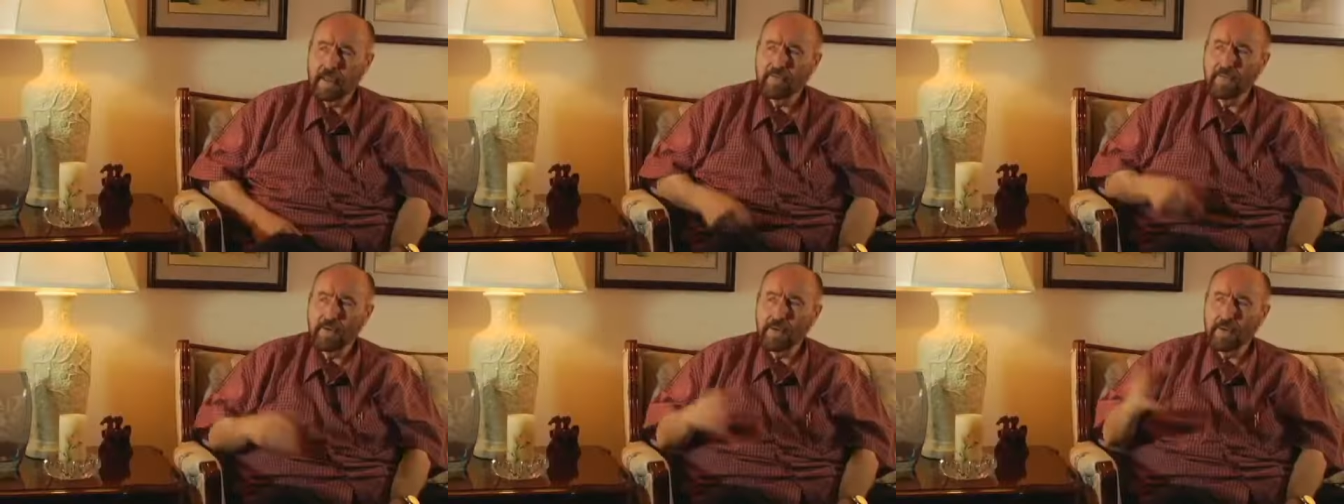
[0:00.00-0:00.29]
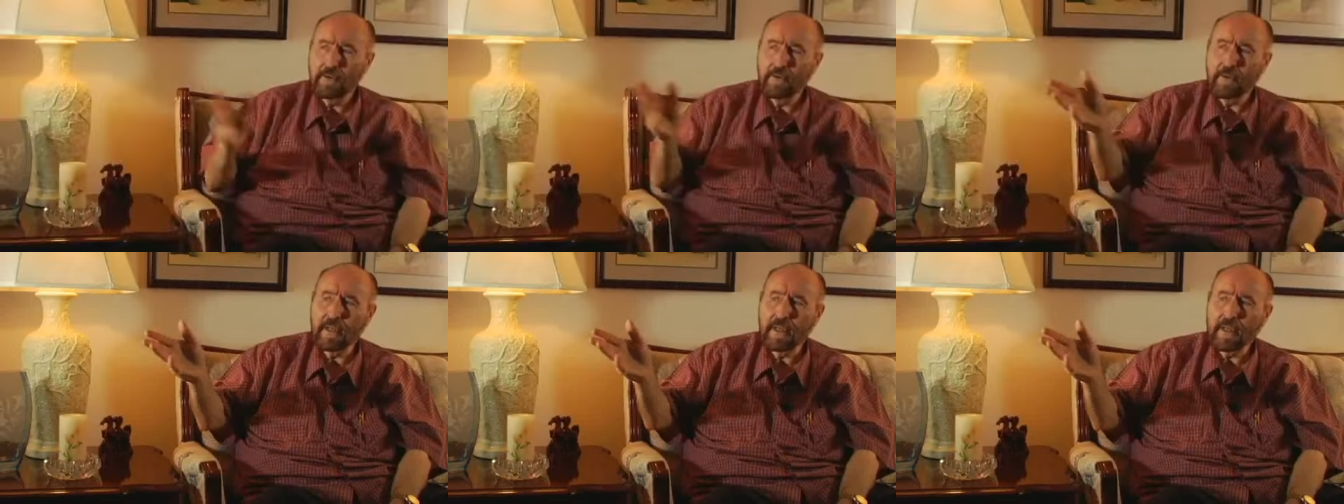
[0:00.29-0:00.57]
if you
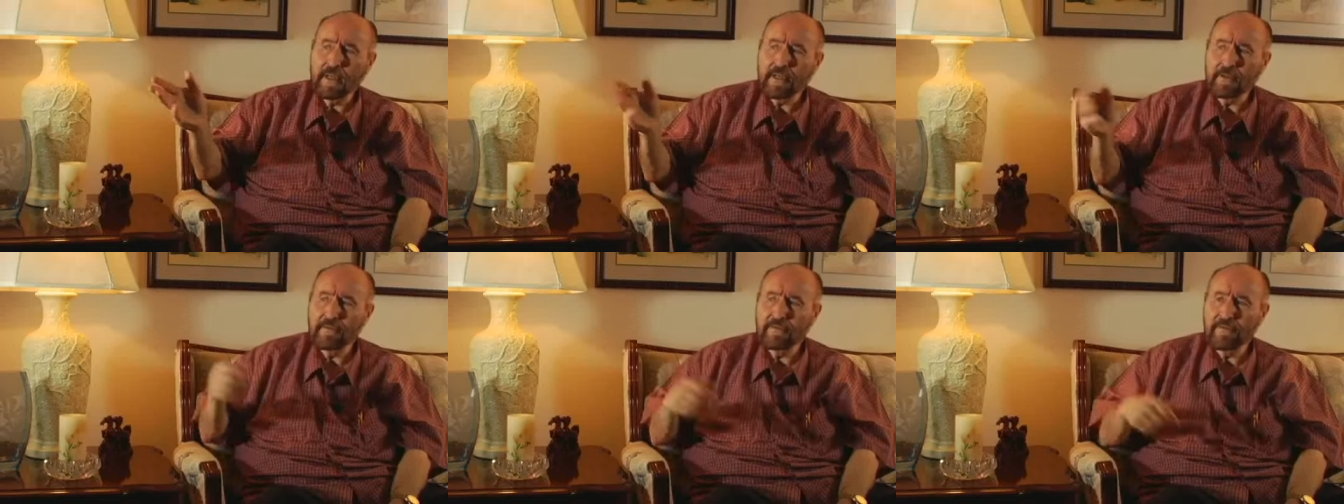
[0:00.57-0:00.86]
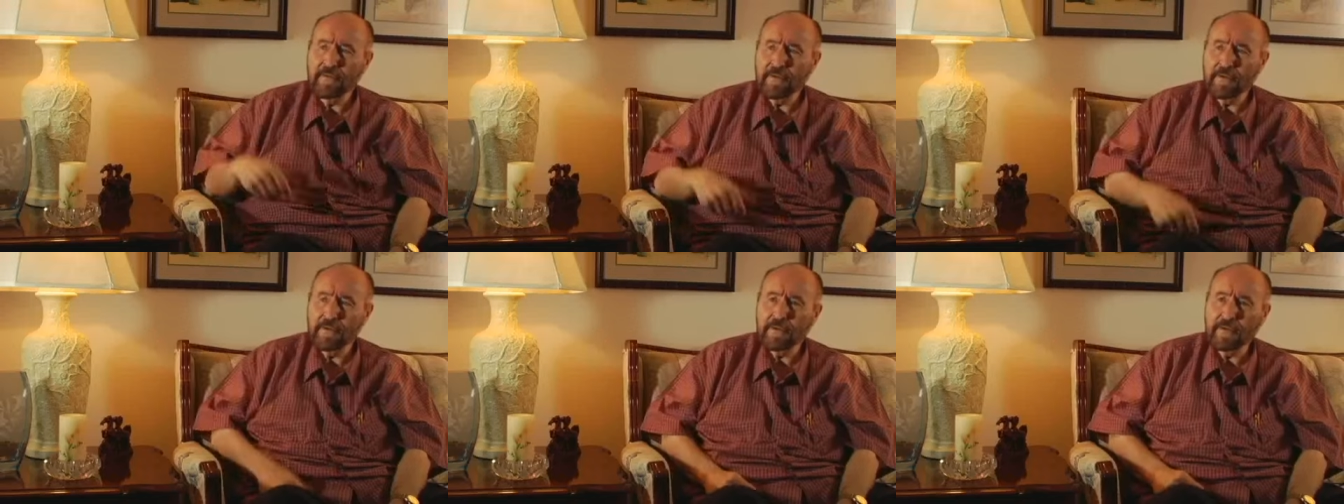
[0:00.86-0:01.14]
don't like the
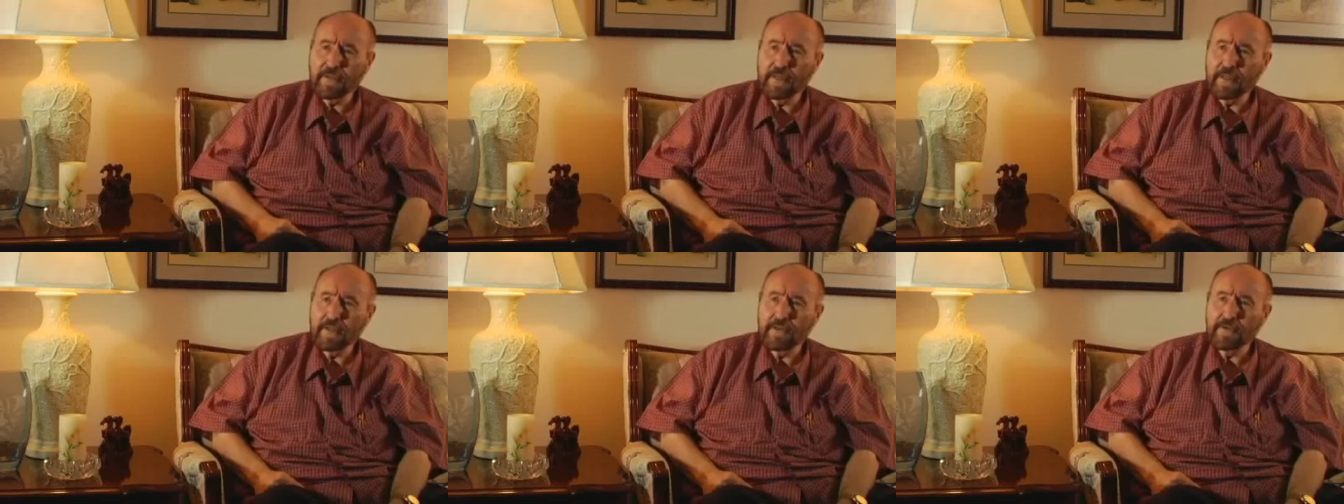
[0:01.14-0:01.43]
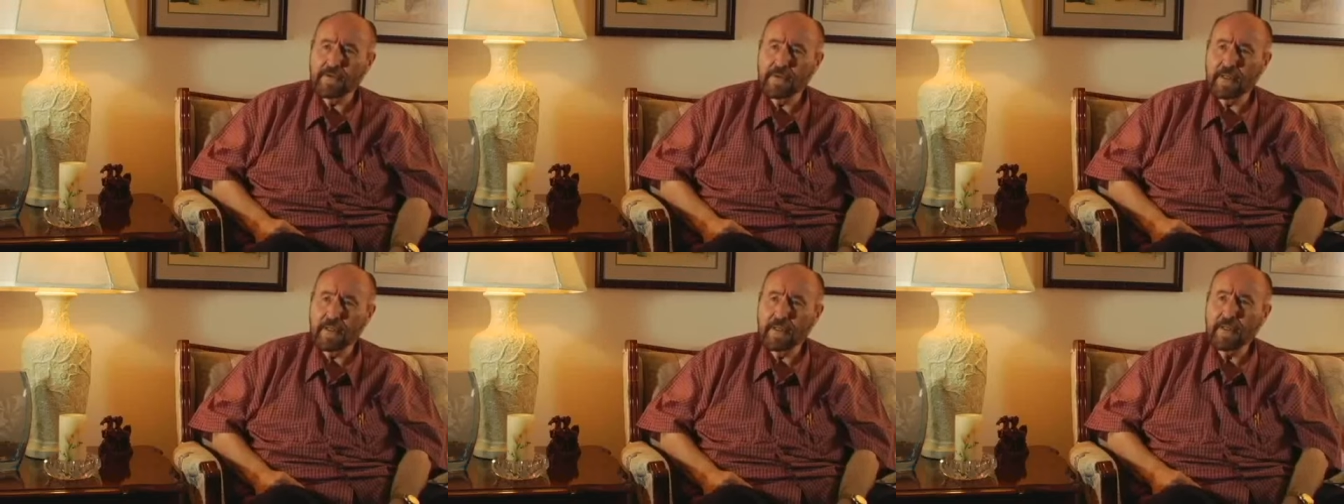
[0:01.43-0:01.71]
figure
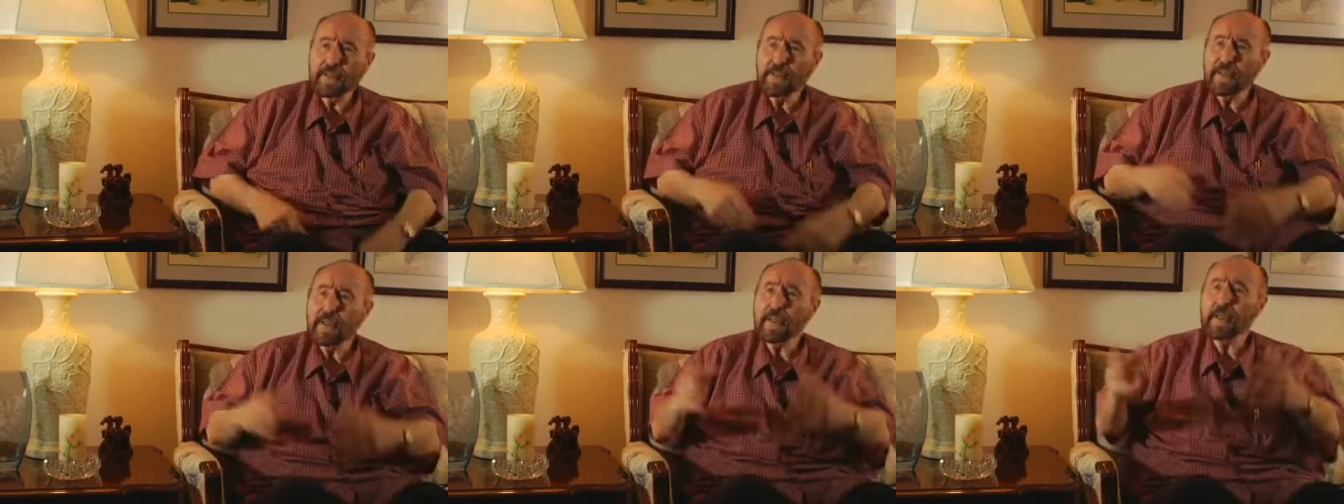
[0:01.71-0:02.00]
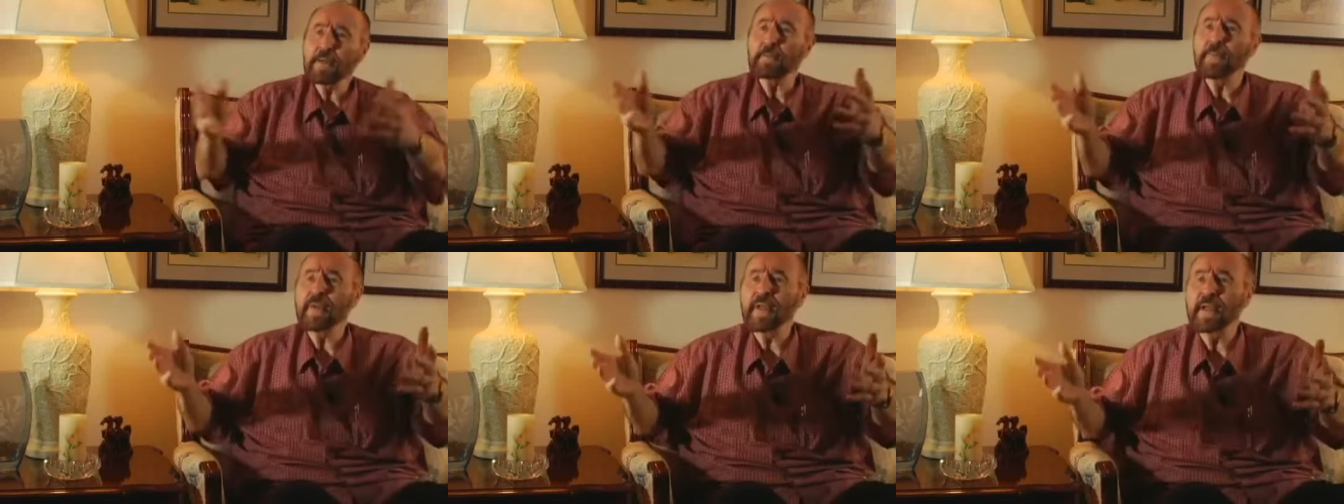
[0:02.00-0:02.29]
10 trillion,
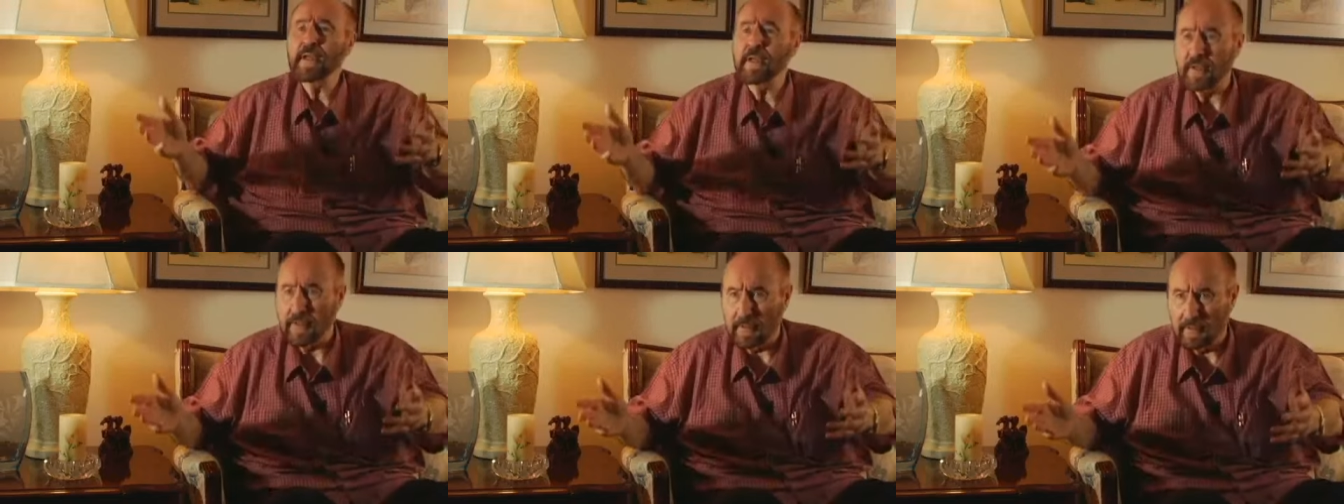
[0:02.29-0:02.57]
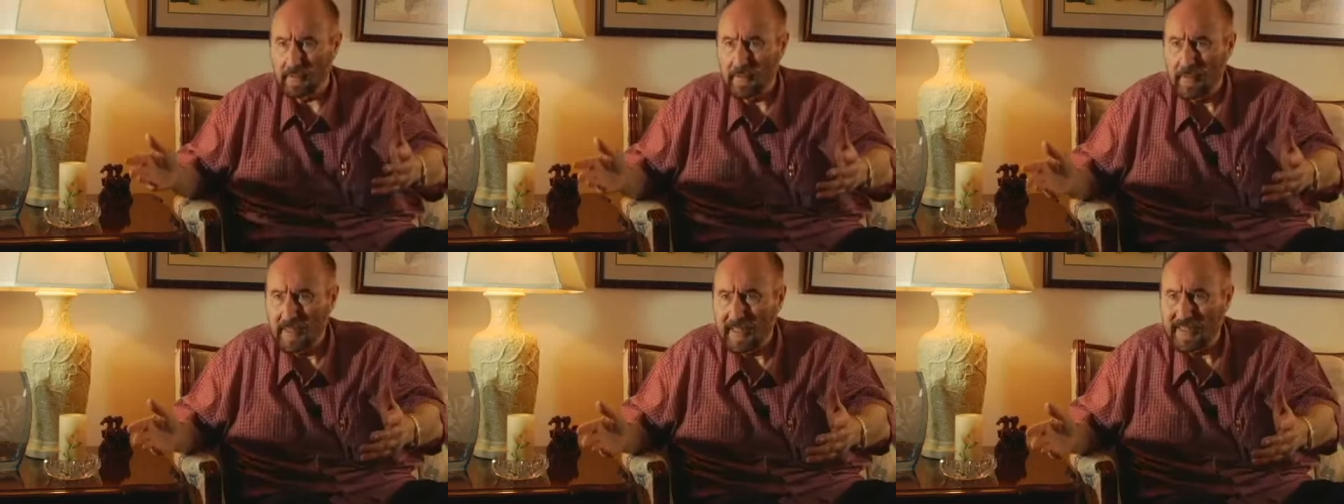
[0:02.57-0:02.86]
take a
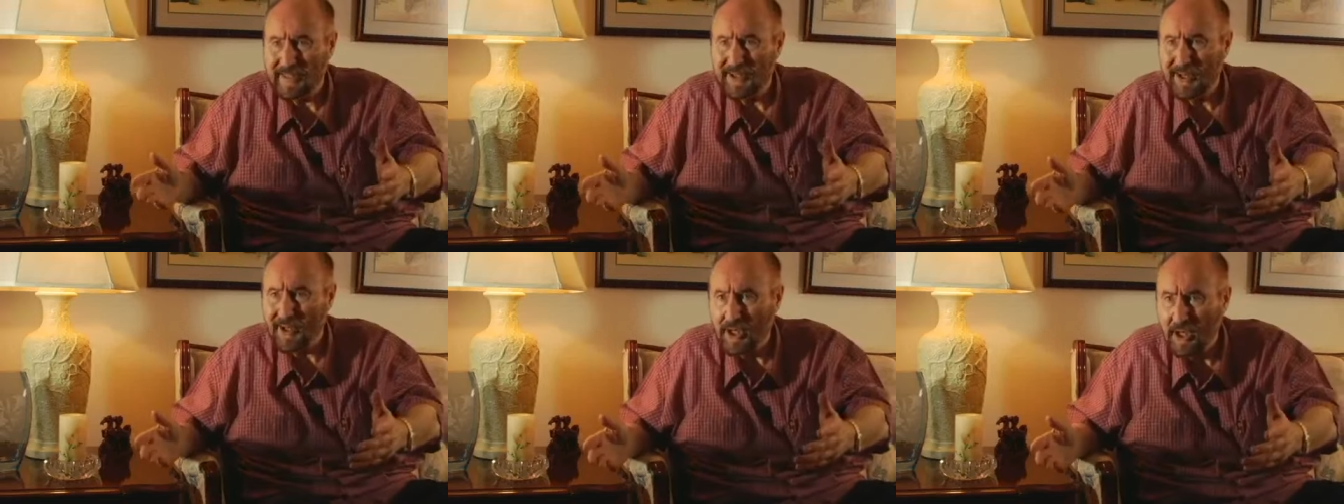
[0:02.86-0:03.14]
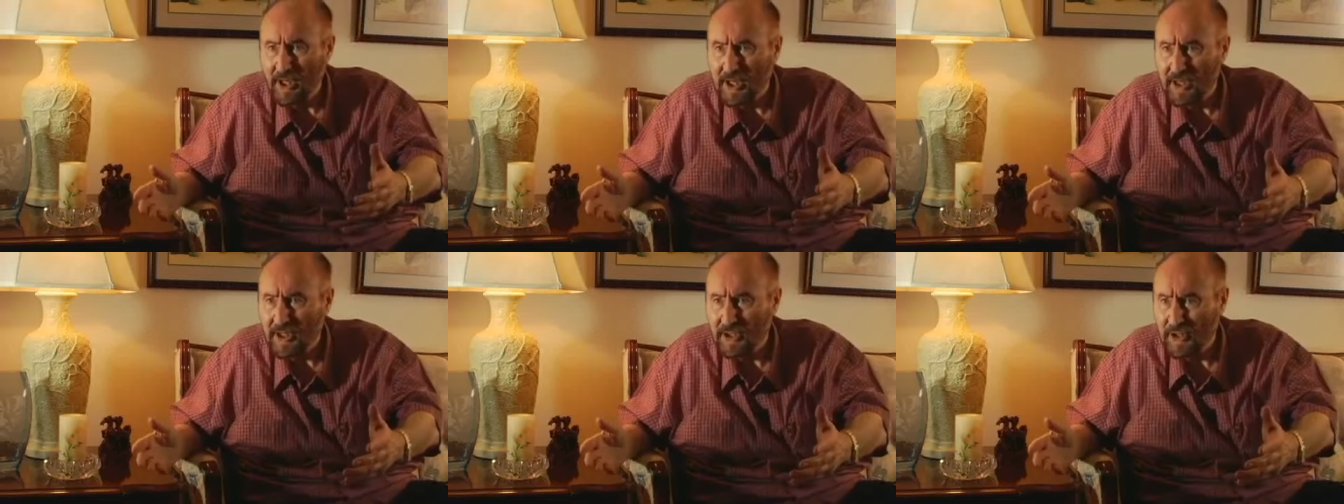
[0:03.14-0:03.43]
billion. It's a
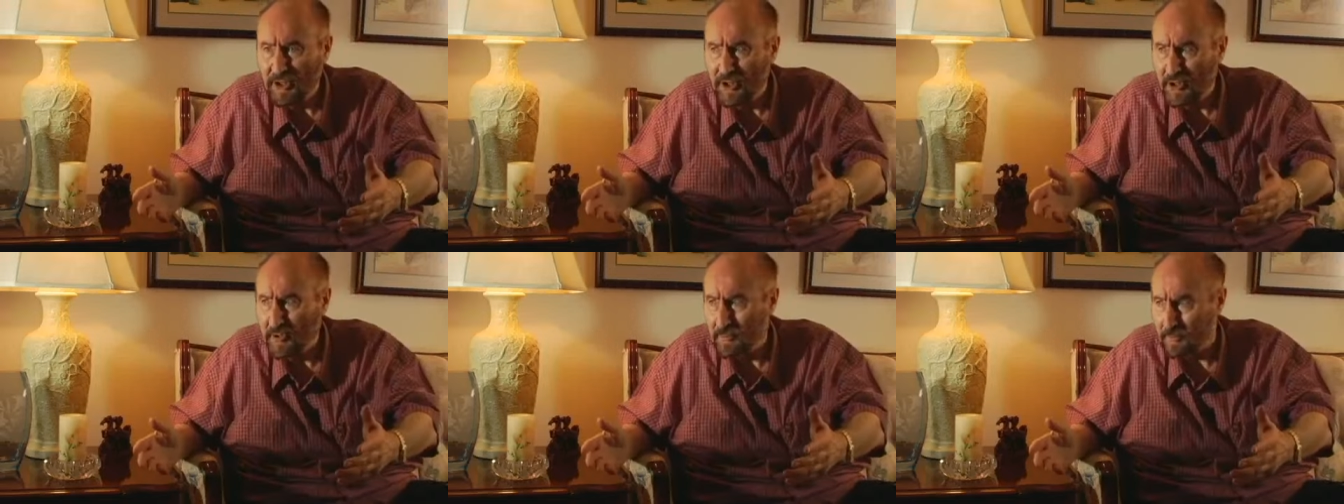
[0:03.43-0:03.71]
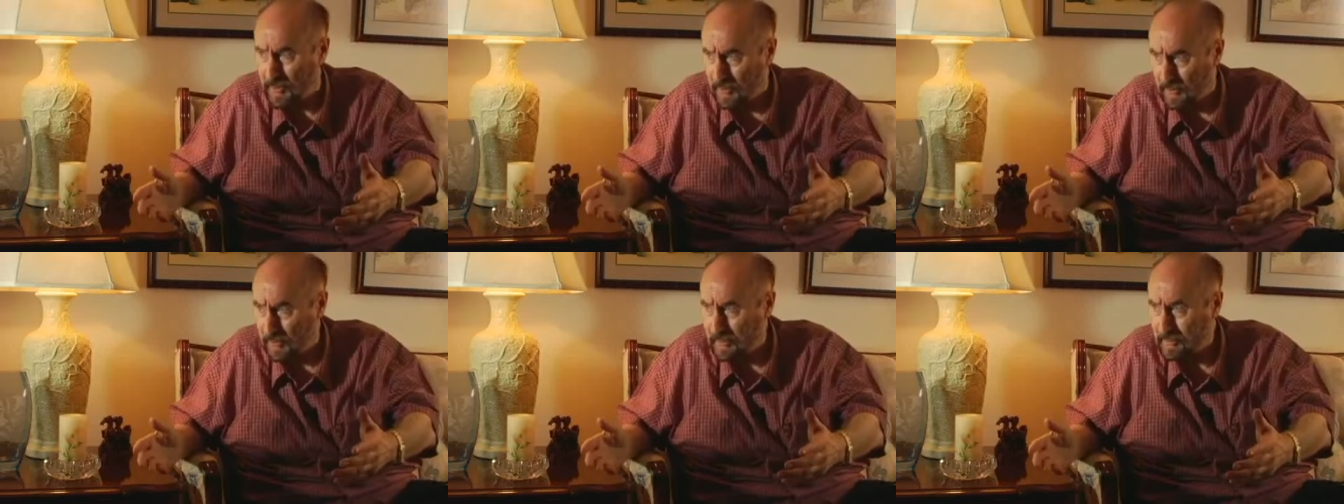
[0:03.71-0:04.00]
large
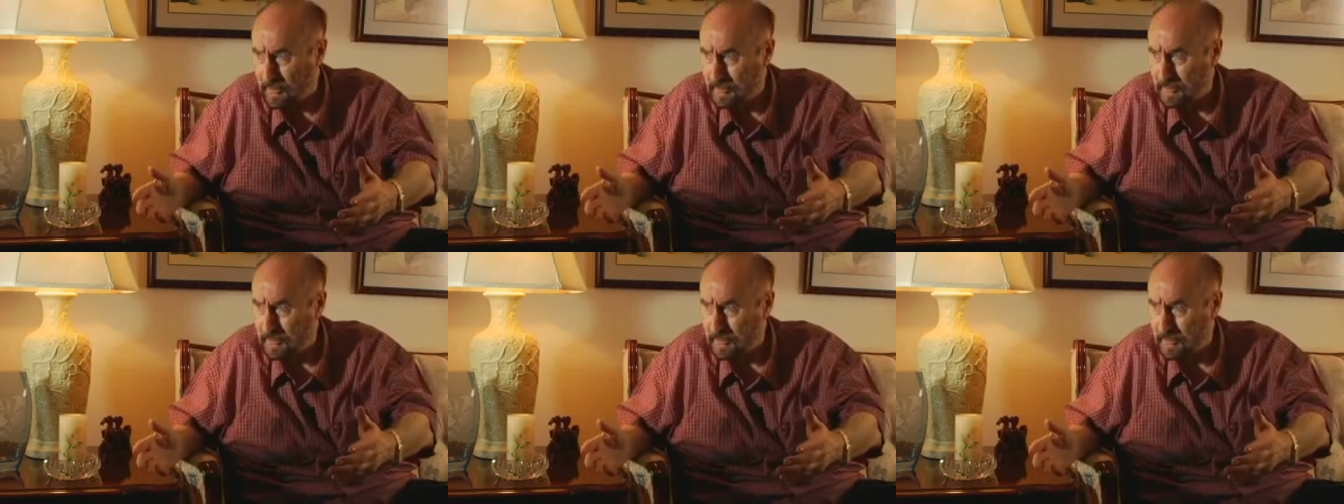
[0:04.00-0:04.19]
number.